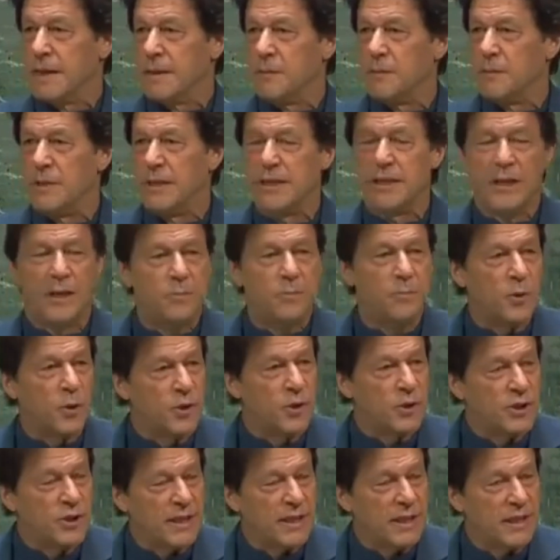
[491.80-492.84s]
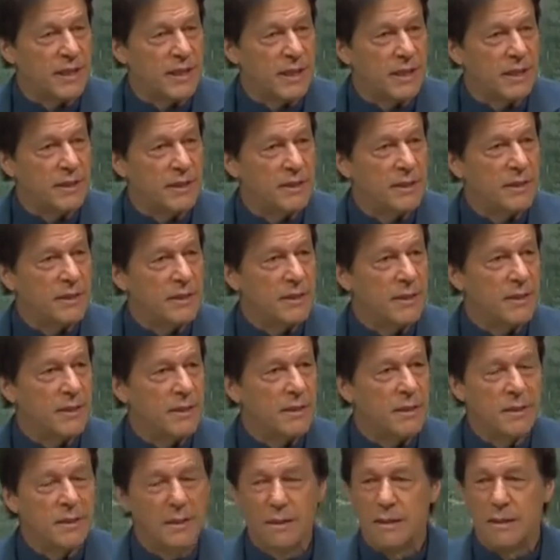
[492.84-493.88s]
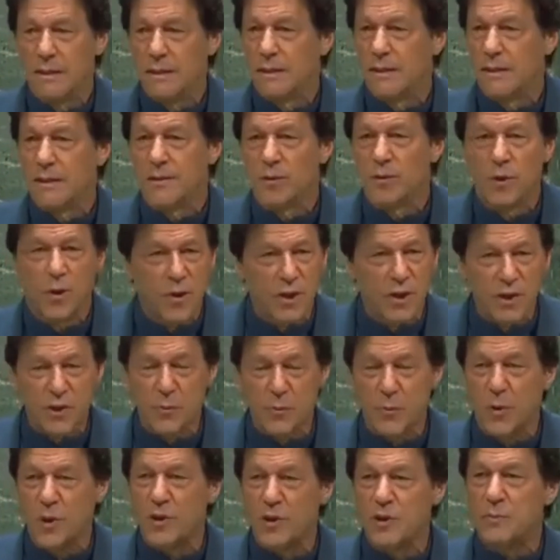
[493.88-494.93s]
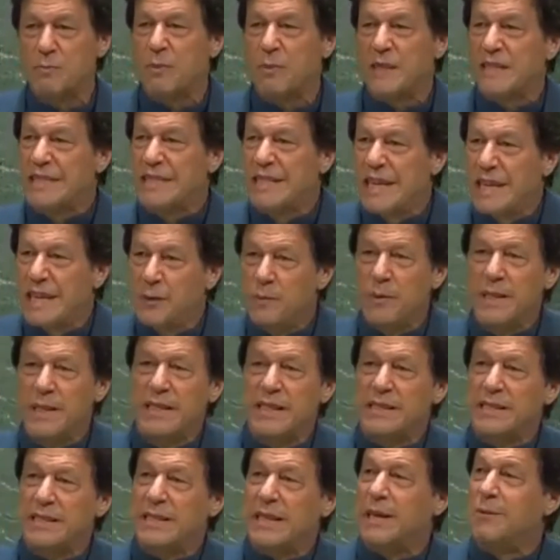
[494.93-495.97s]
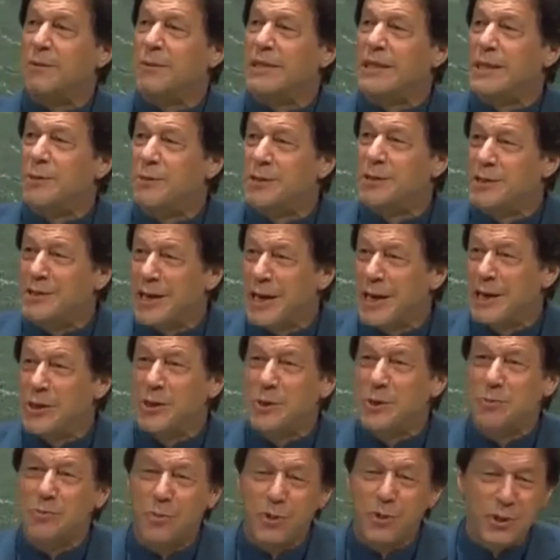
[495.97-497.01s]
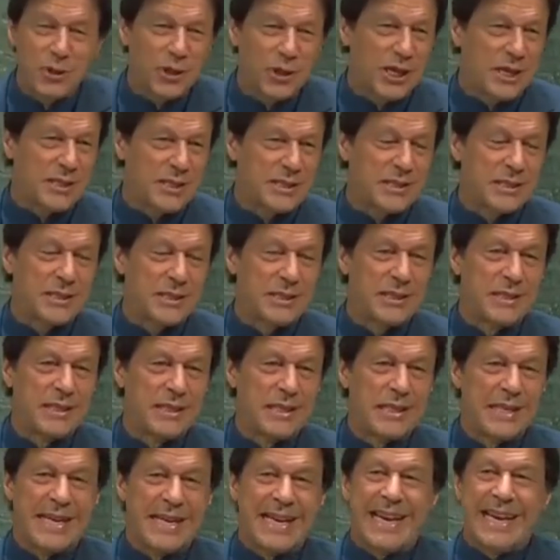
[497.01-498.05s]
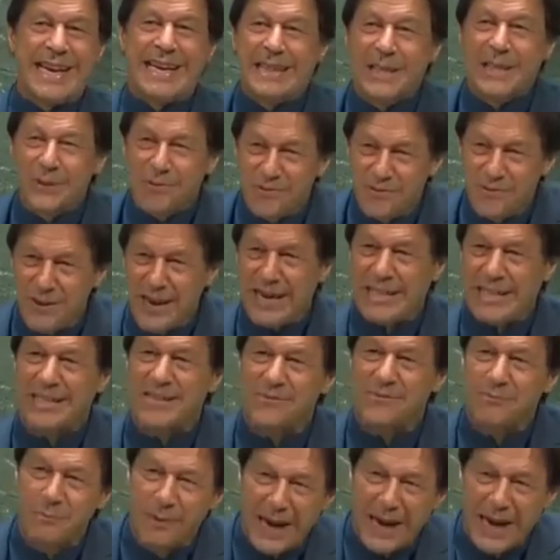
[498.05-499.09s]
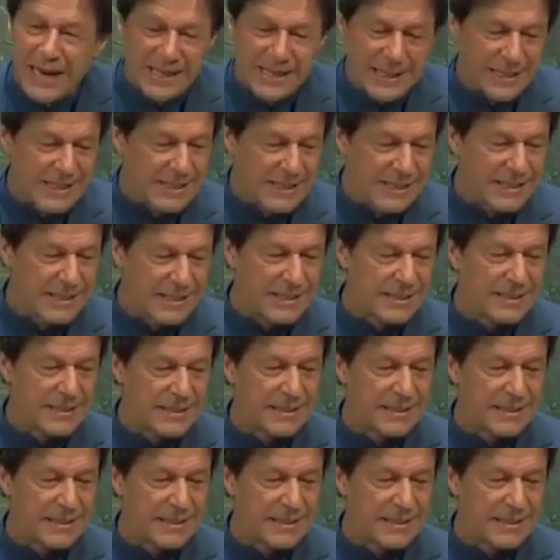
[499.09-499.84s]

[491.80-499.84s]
we approached India. No response, but then we discovered they were trying to push us in the FATF blacklist